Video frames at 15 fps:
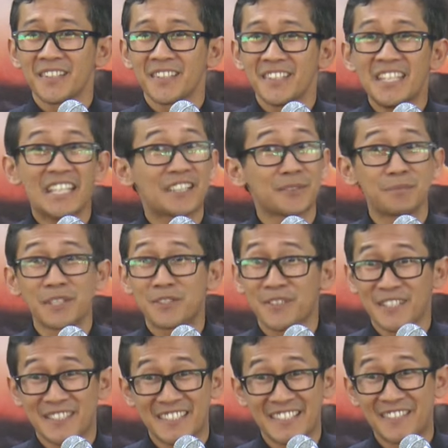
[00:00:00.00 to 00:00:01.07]
He could be
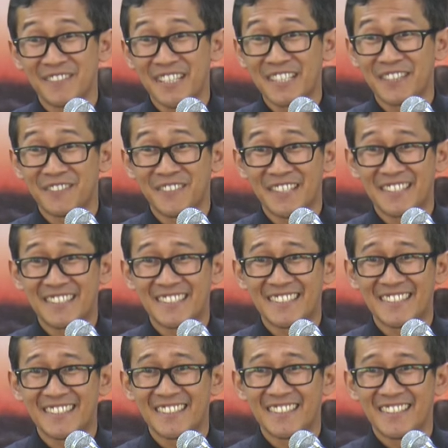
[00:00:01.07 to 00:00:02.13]
trusted, my dear
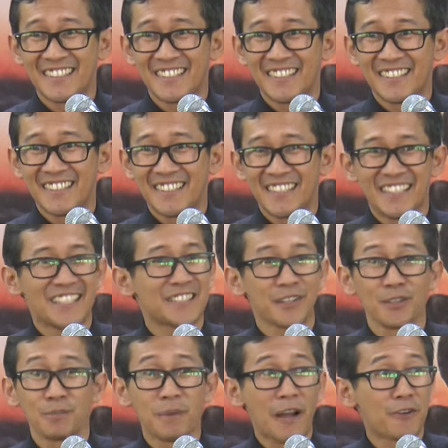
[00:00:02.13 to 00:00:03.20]
friends. He's
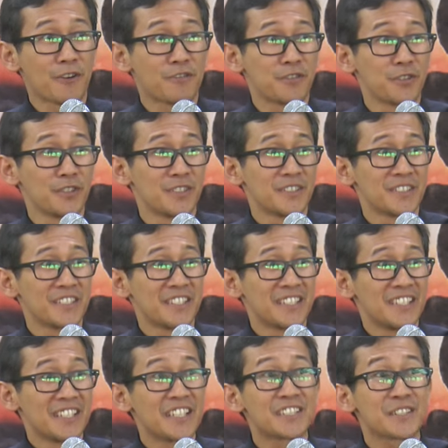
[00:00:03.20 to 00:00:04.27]
all powerful,
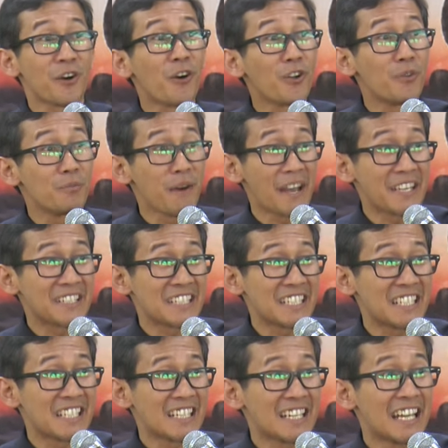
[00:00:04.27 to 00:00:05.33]
He's
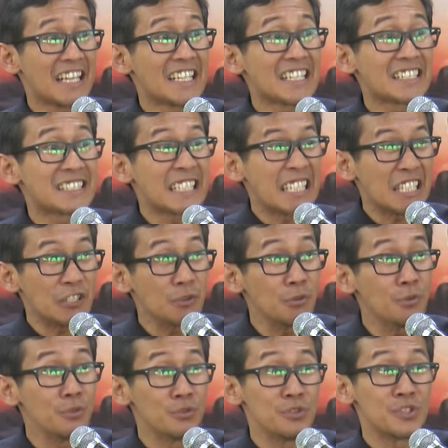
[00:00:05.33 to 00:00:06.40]
almighty, and He's
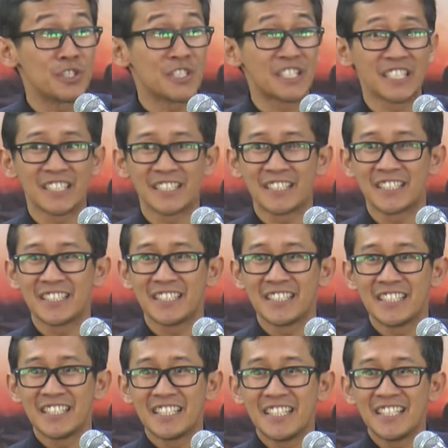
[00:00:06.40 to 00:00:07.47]
huge.
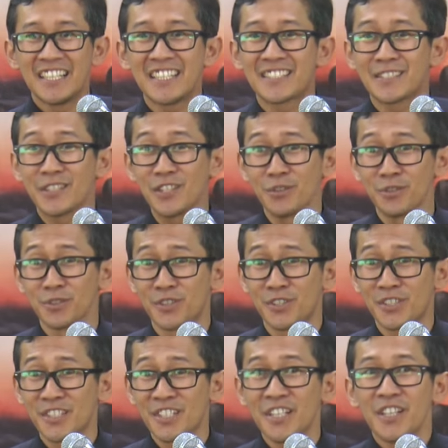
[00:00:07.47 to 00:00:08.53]
He's
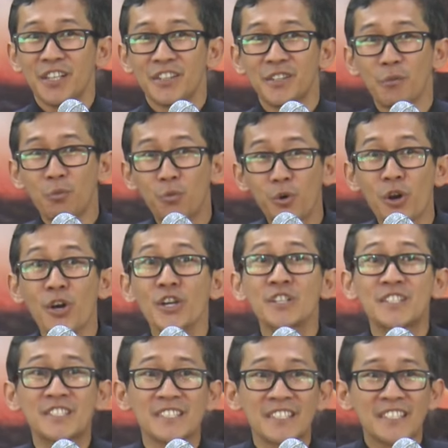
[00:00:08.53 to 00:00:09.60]
huge. The
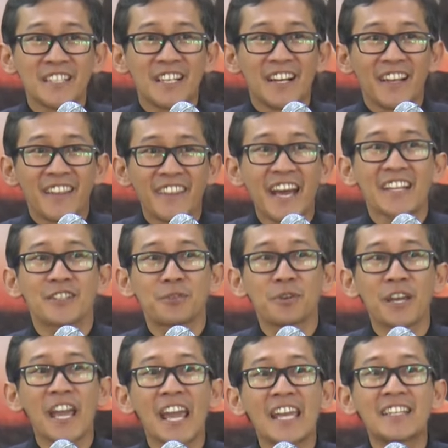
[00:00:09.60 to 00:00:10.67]
words that
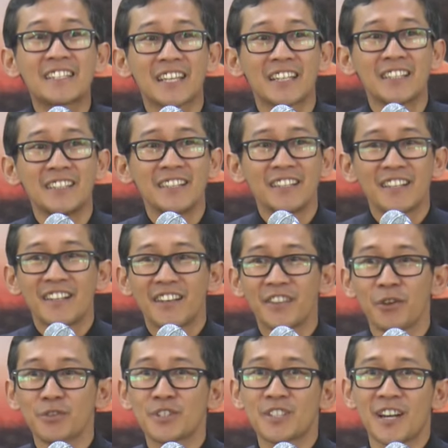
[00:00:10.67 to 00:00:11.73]
created
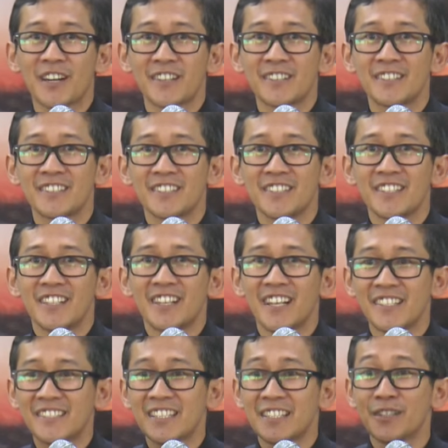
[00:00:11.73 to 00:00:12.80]
those stars
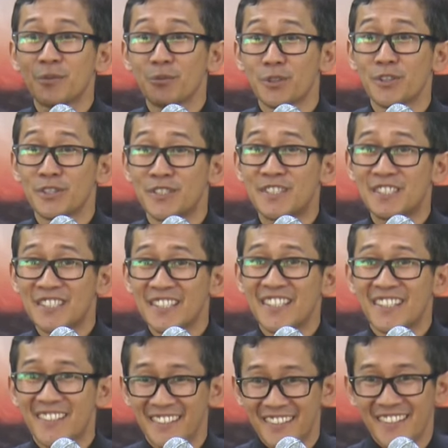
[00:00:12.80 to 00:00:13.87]
are still the words
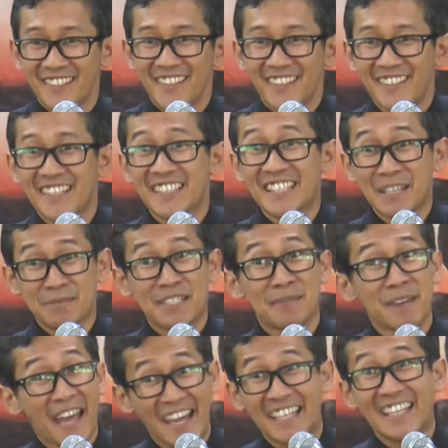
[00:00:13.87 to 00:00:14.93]
that keeps them
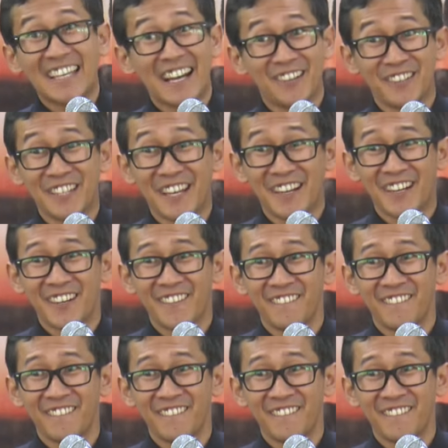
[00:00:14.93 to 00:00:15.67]
hanging out there.